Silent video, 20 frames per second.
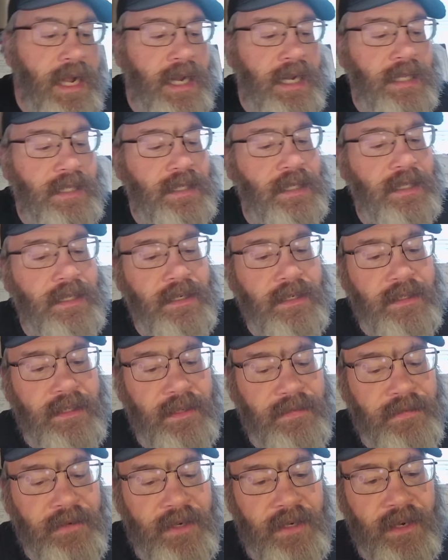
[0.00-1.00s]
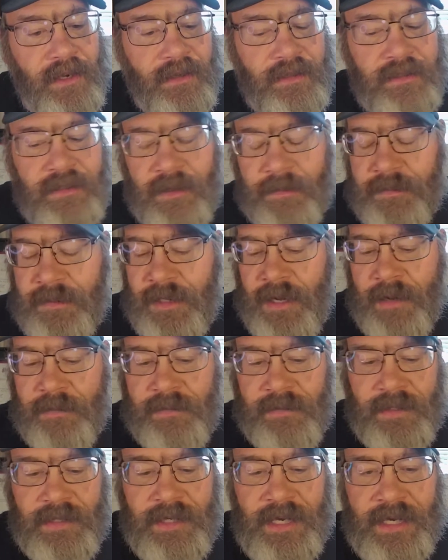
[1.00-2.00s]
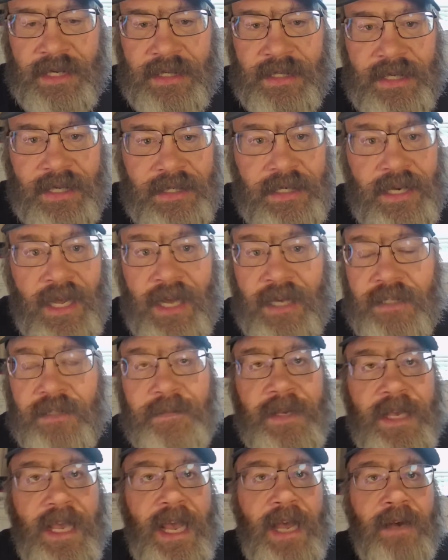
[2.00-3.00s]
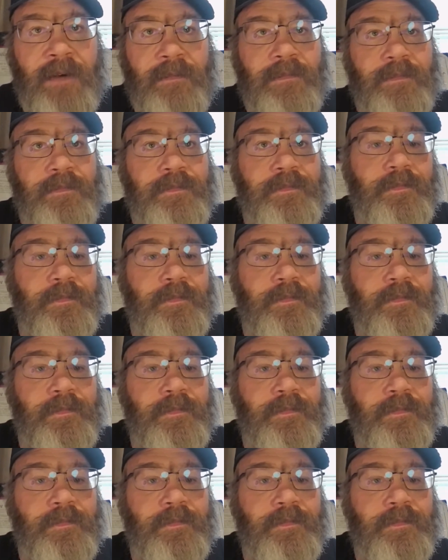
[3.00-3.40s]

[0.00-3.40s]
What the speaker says: and it's a little difficult sometimes when that knocks me out.